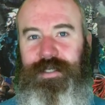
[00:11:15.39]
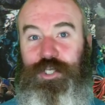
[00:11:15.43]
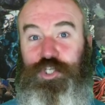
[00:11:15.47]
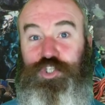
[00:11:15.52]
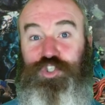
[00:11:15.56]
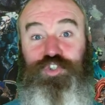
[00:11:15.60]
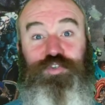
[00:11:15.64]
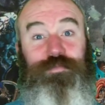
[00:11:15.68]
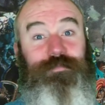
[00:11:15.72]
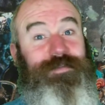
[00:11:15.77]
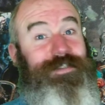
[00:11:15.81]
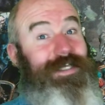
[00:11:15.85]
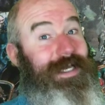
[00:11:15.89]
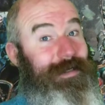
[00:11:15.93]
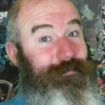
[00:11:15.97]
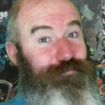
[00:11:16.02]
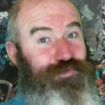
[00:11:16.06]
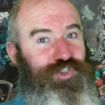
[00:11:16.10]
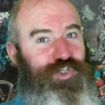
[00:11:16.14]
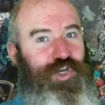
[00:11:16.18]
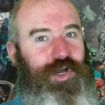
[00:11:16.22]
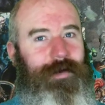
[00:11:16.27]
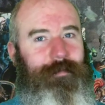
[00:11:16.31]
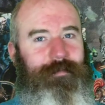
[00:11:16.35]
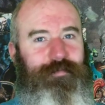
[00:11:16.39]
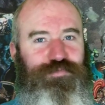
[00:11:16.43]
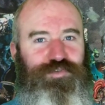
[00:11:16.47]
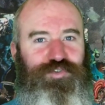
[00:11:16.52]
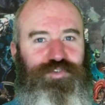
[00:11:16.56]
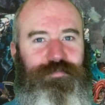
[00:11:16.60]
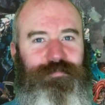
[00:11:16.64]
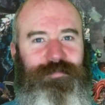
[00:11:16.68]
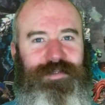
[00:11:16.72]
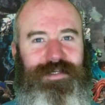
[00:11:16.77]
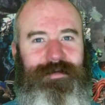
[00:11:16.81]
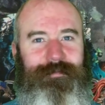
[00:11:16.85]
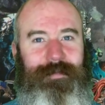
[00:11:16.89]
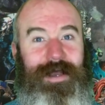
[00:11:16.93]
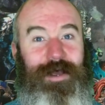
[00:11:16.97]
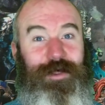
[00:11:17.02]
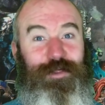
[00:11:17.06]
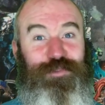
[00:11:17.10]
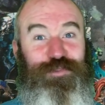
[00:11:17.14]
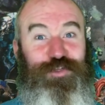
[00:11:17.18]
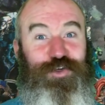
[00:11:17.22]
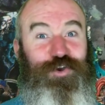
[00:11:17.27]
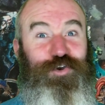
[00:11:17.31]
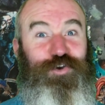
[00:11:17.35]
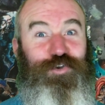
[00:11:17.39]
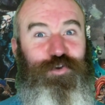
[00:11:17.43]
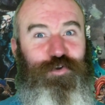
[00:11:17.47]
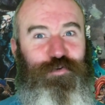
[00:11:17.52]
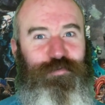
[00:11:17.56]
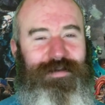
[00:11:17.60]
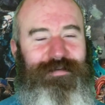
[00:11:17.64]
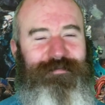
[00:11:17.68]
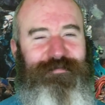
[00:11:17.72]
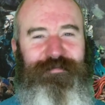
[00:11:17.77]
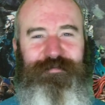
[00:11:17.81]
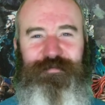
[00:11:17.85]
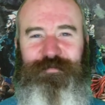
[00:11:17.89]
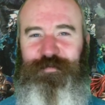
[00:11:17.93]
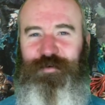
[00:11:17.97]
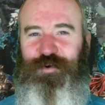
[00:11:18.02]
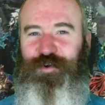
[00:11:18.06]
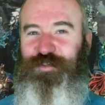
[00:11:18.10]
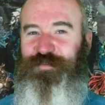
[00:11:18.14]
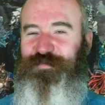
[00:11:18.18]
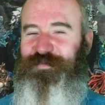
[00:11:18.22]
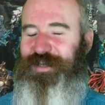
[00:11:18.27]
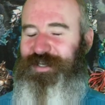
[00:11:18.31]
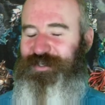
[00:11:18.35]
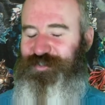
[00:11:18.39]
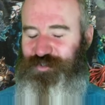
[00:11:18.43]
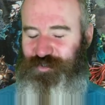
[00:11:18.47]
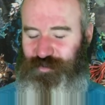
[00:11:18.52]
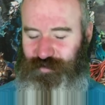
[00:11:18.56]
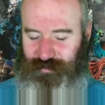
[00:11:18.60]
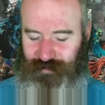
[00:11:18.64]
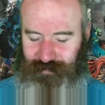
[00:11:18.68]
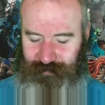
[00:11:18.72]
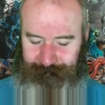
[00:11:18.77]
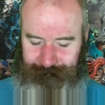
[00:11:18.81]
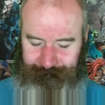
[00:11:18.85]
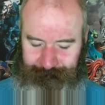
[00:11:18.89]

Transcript: and sometimes you got something about a third or even fourth faction.